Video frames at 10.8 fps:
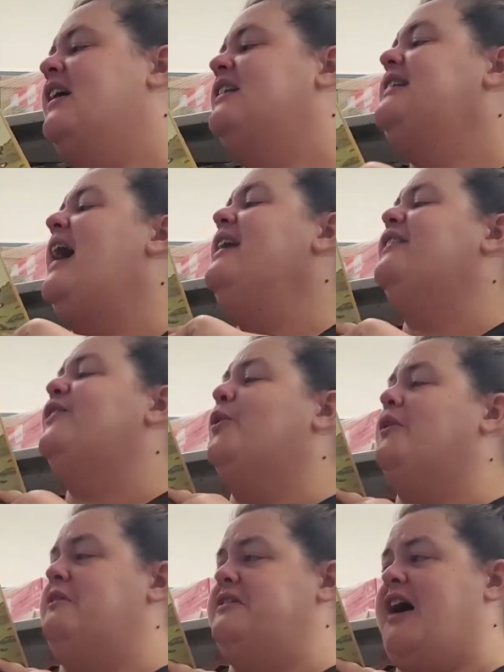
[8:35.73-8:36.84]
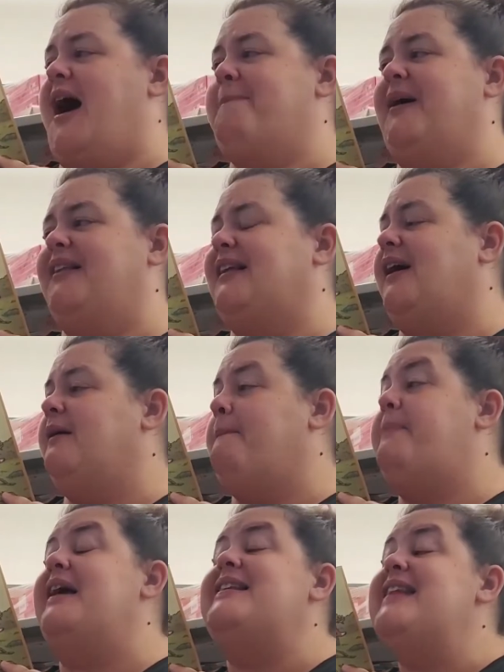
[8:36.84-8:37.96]
Dinosaur or not,
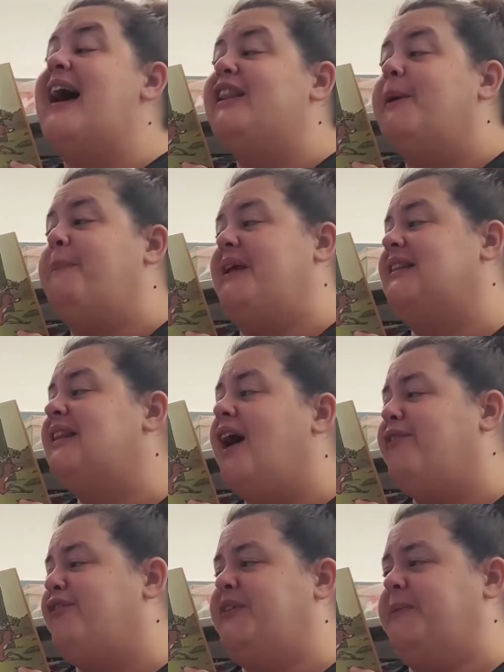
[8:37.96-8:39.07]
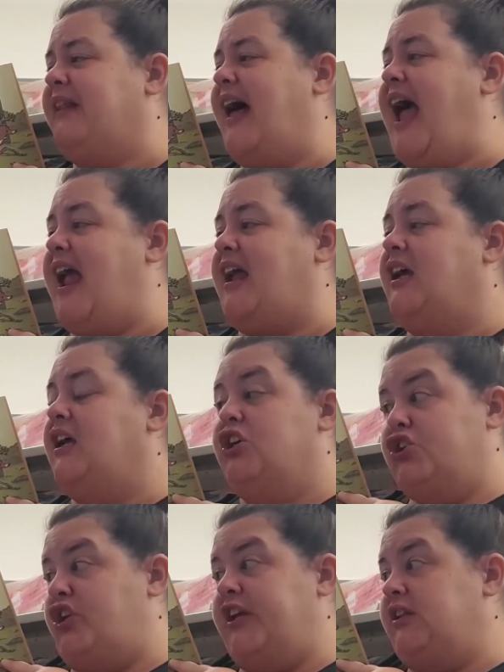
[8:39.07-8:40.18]
Penelope loved to play.
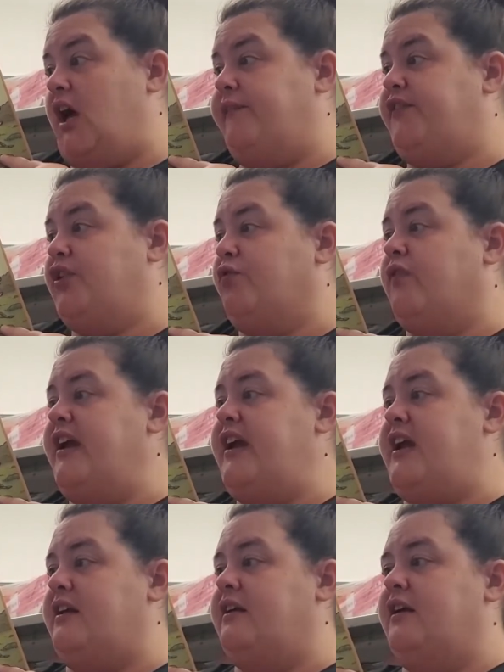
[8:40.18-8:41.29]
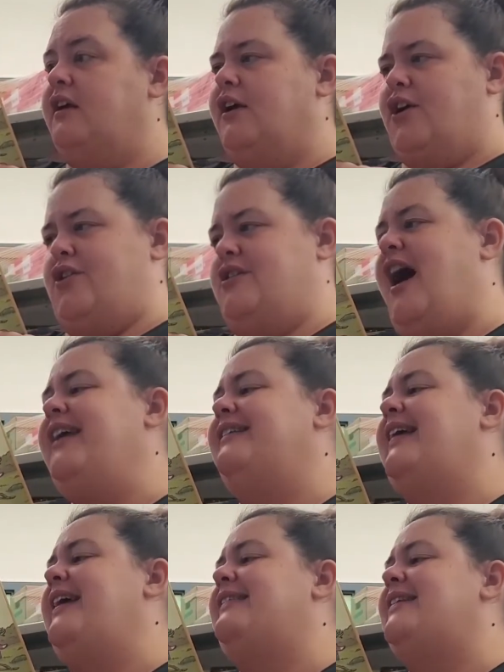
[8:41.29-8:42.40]
She loved to read. "Good night,
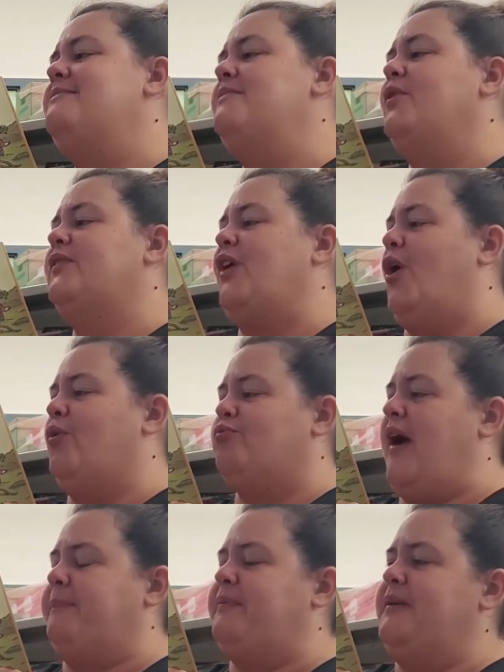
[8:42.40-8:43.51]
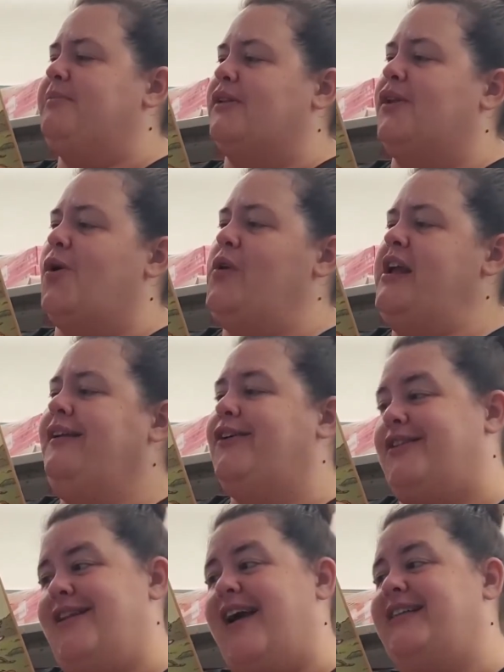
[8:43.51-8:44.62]
tasty moose, all wrapped in bologna.
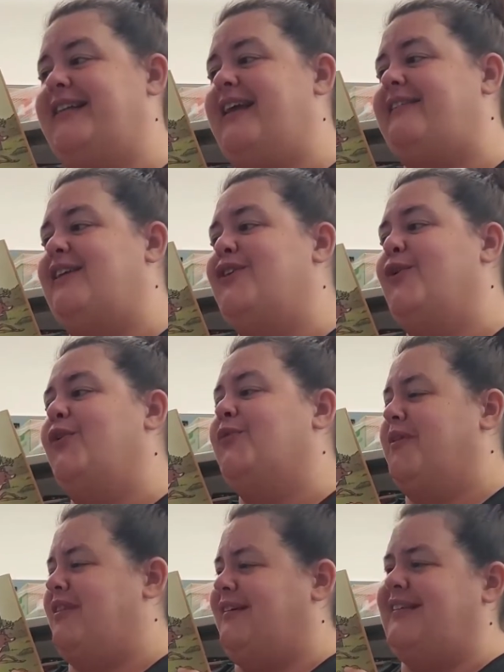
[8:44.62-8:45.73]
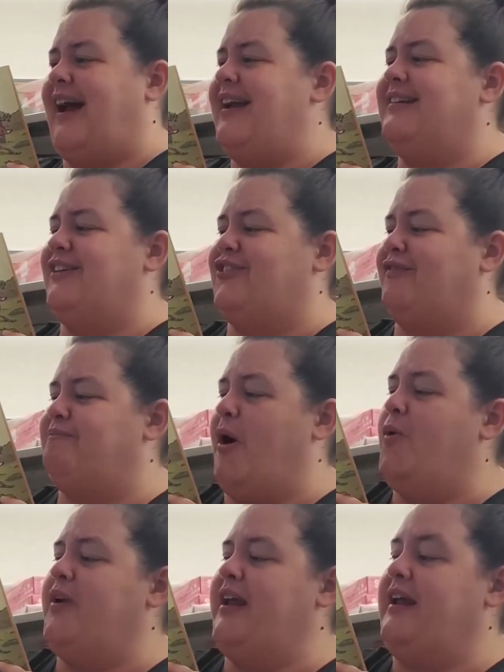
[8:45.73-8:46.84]
Good night, tasty goose, with a side dish of
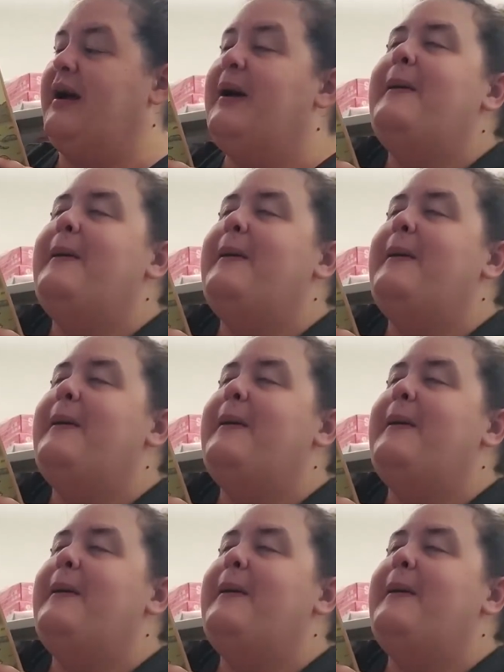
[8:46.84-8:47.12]
pony."